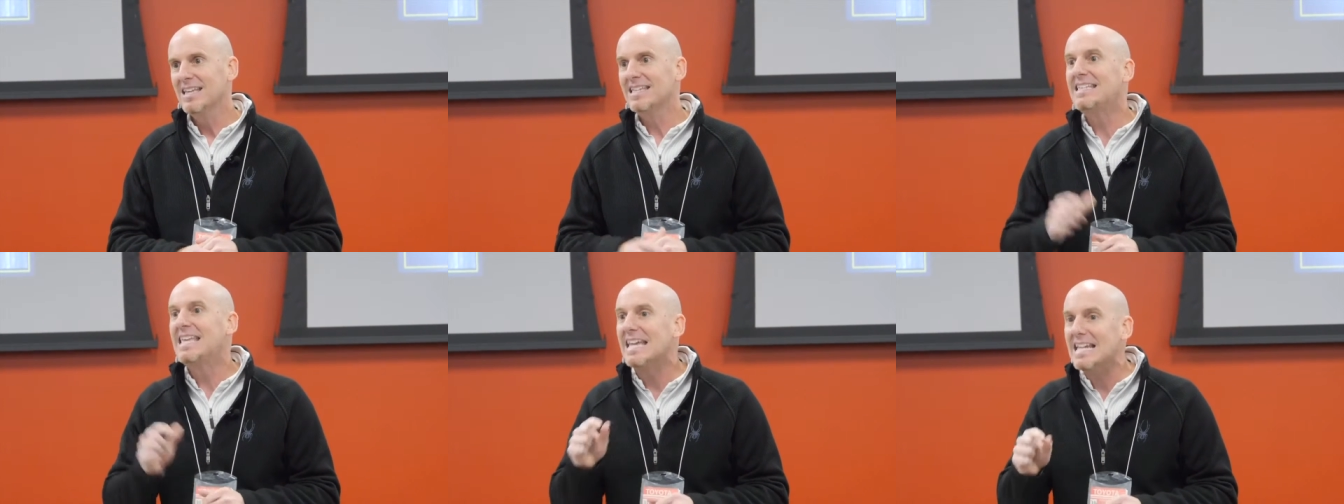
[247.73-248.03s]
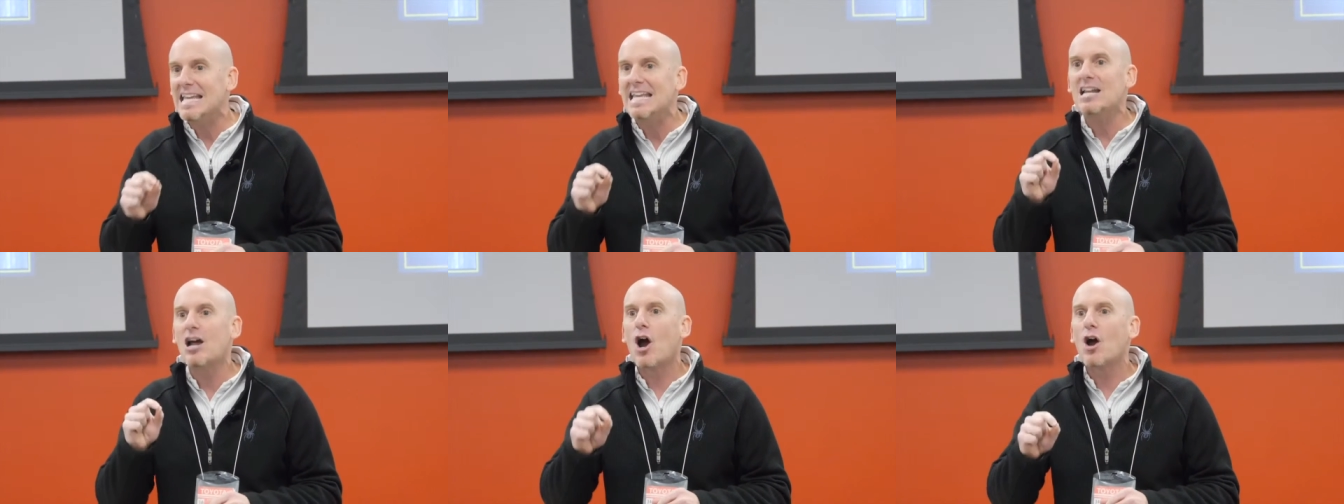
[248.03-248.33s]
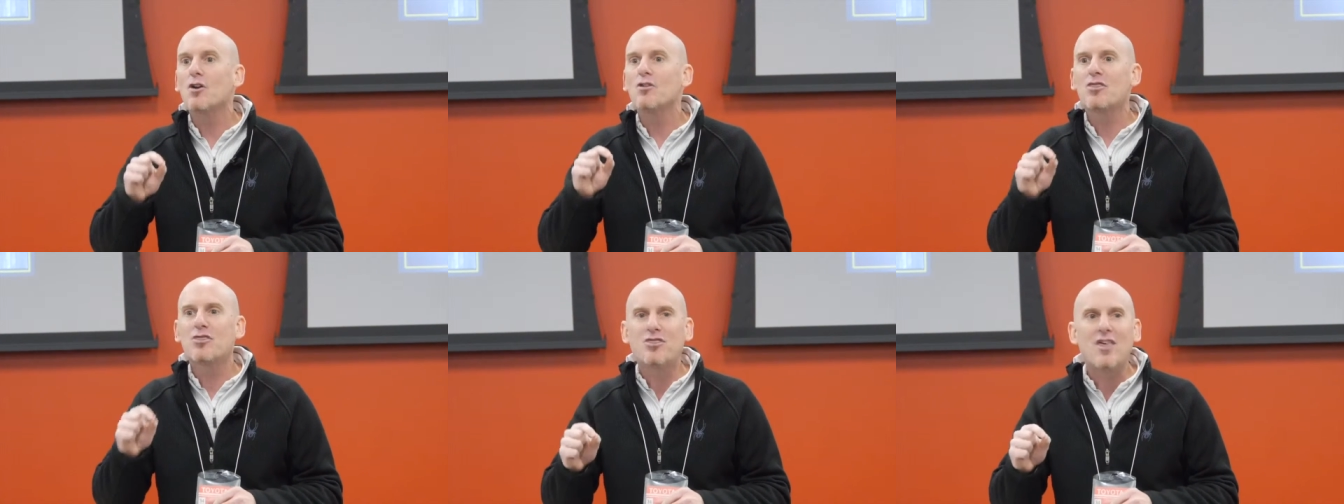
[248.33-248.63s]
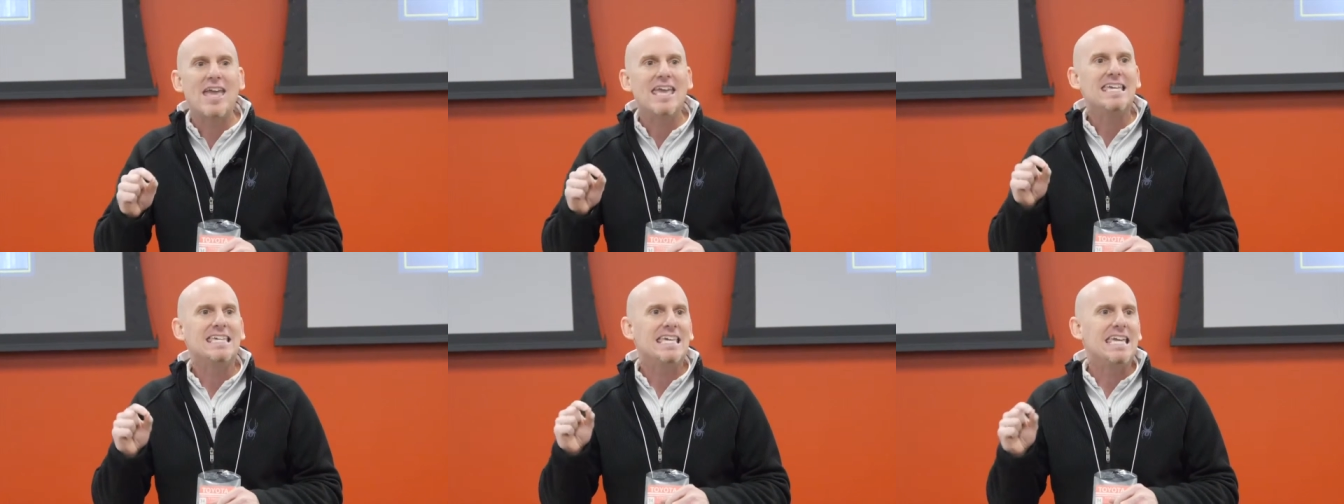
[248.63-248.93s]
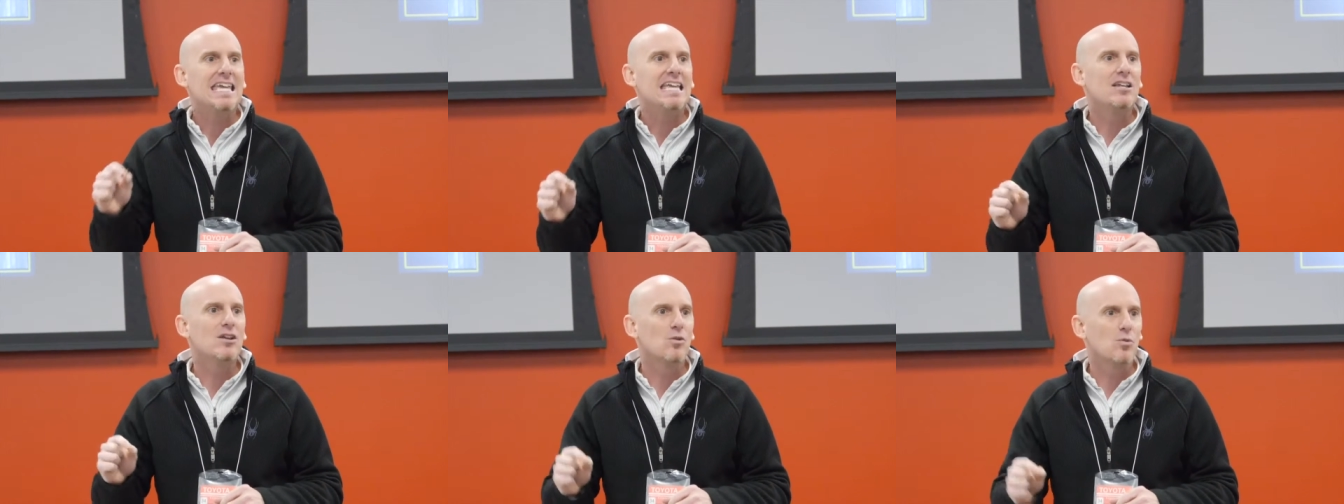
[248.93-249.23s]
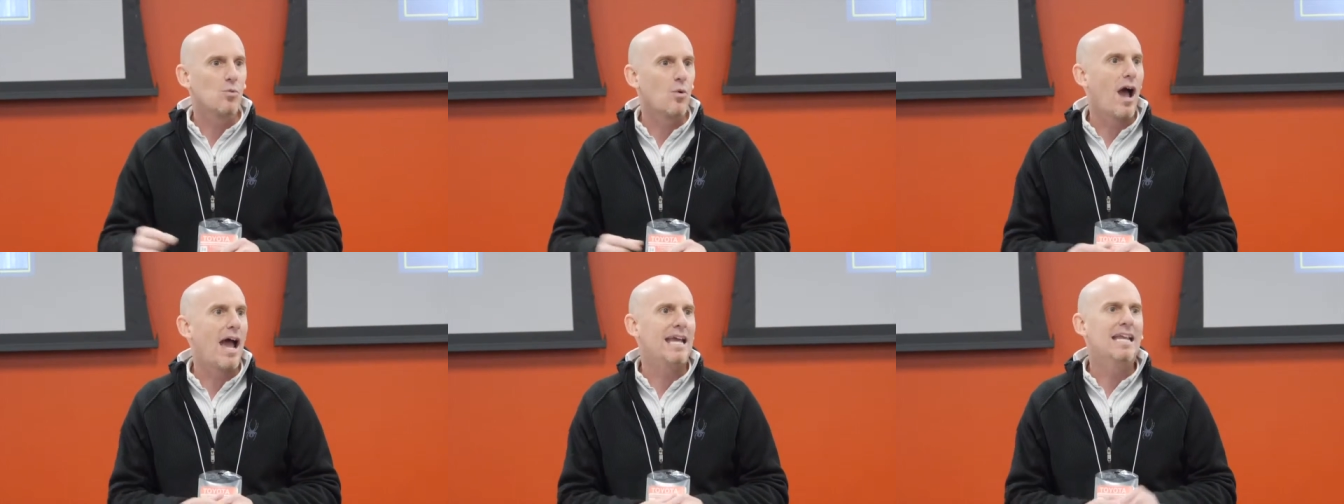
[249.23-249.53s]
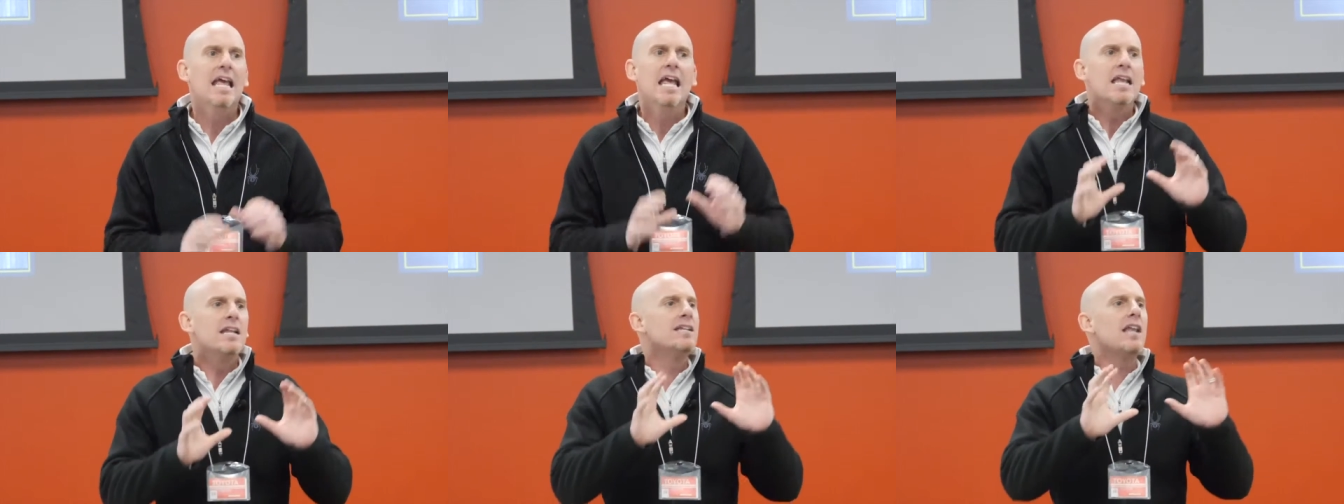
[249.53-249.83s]
Getting our thinking
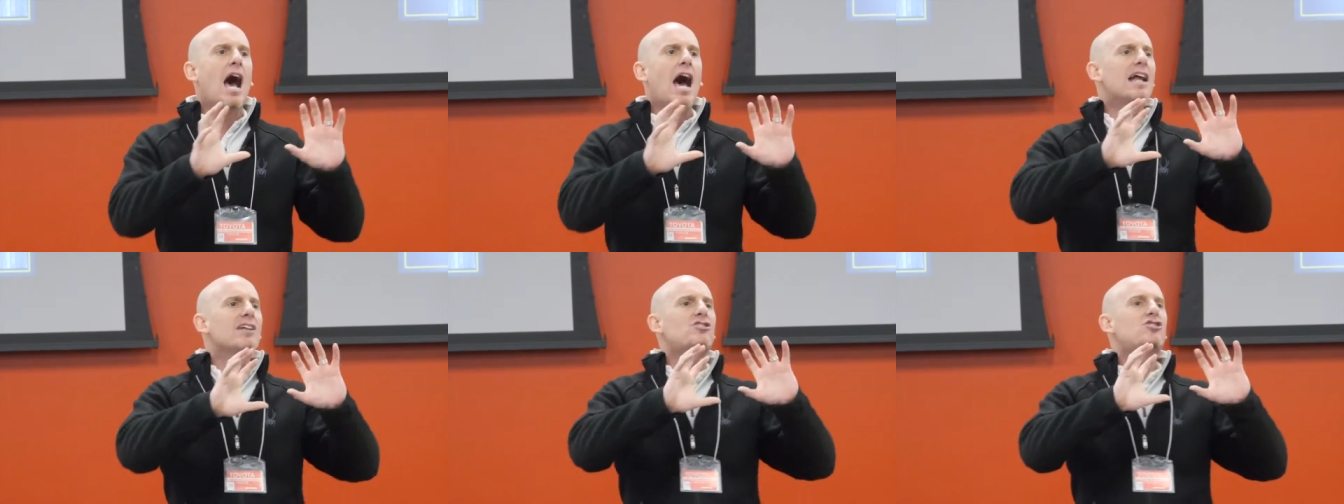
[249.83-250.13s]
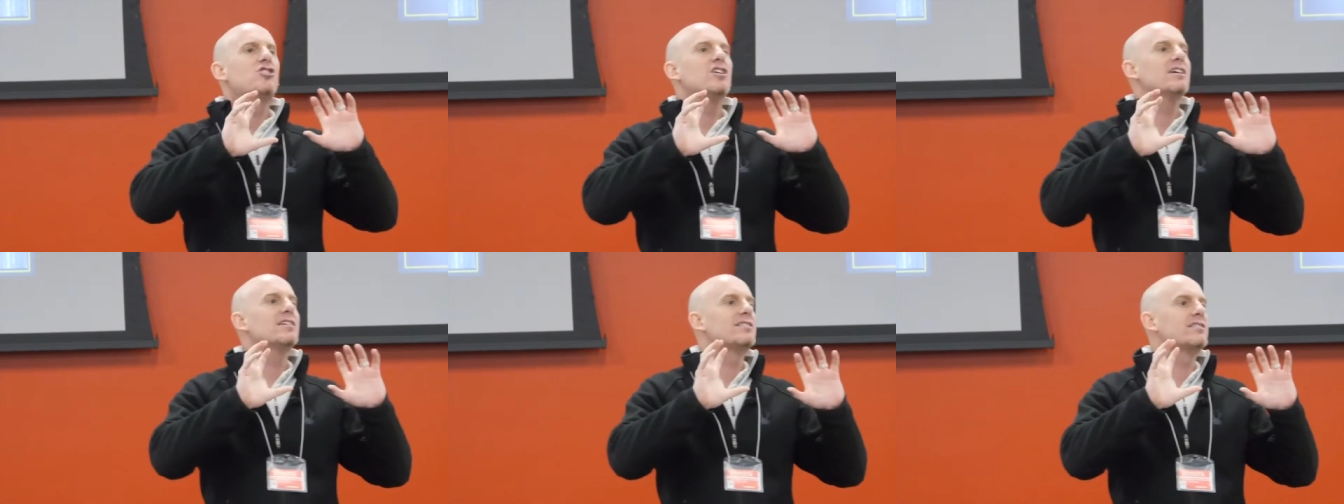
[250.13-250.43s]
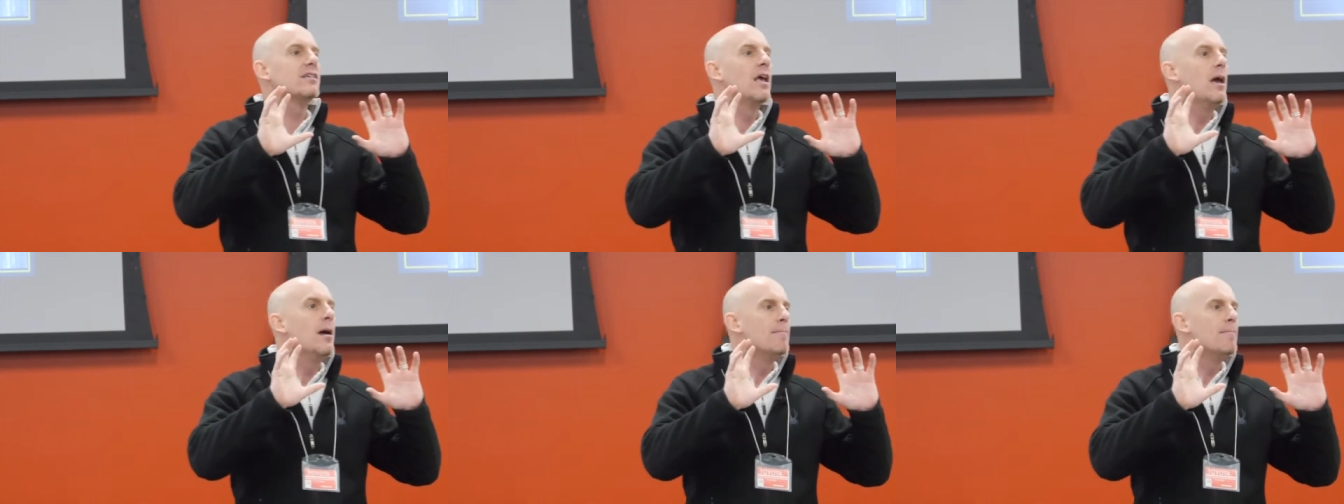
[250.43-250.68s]
right, not just